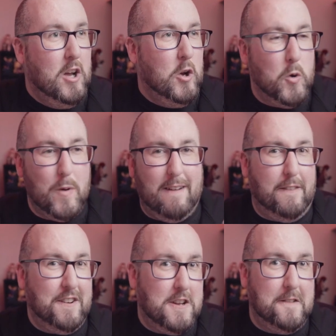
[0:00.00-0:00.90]

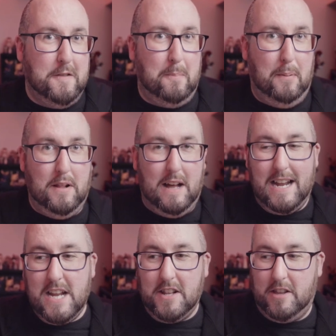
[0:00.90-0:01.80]
whoever you've
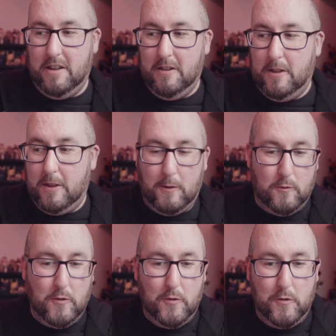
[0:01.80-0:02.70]
applied
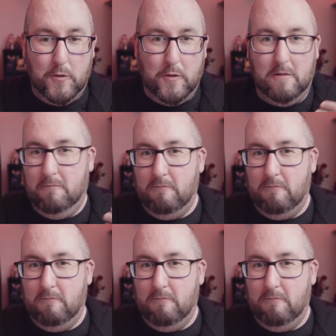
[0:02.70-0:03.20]
through,